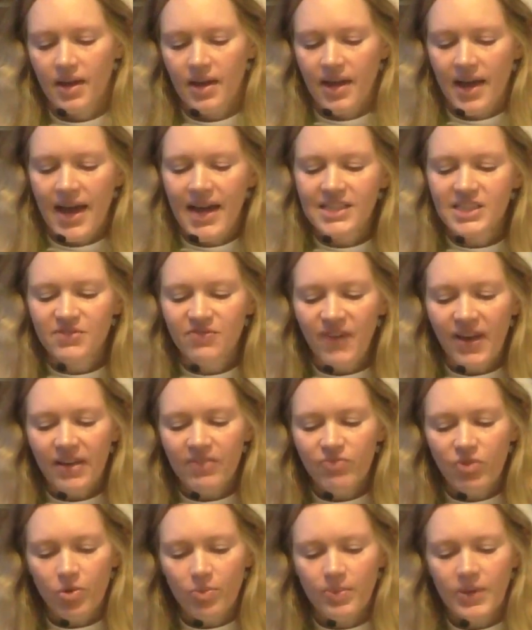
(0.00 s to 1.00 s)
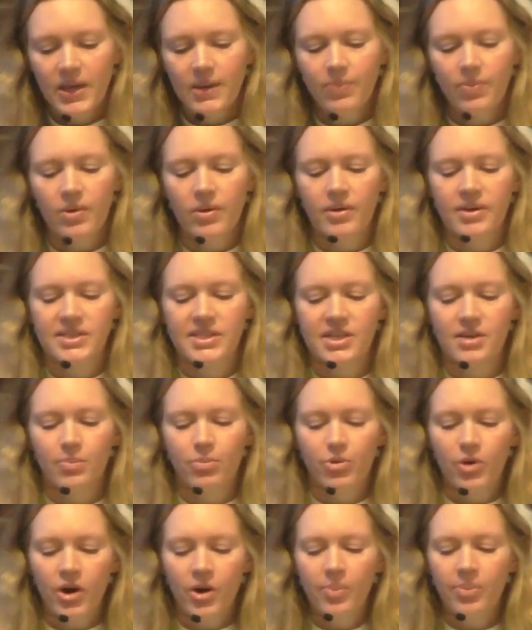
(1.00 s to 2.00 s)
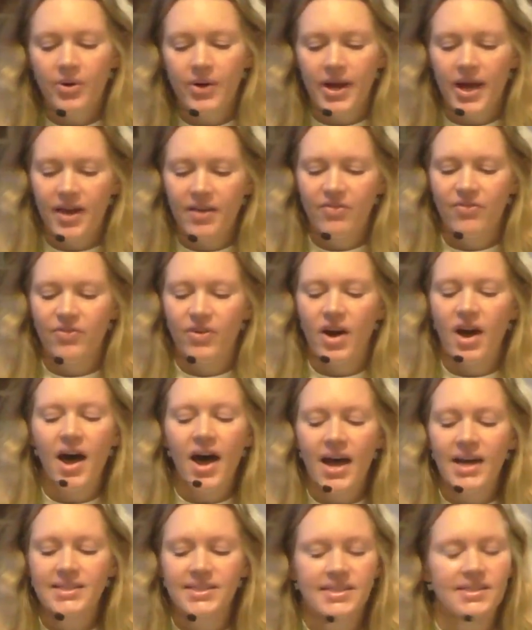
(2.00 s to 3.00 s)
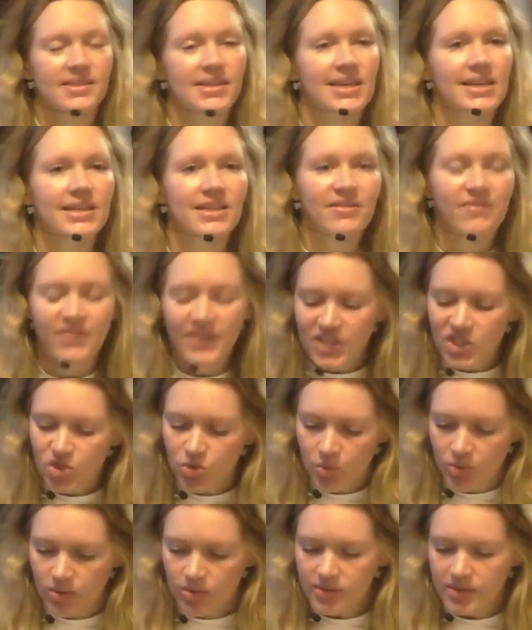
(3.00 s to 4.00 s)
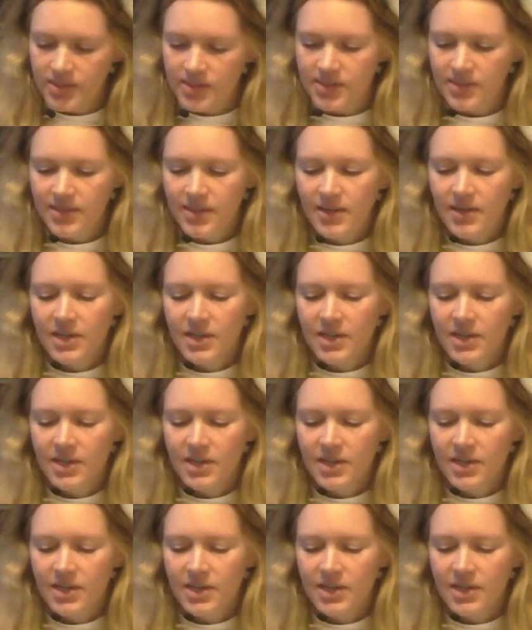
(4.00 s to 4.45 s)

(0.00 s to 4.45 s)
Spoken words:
As faithful people, is it appropriate for us as individuals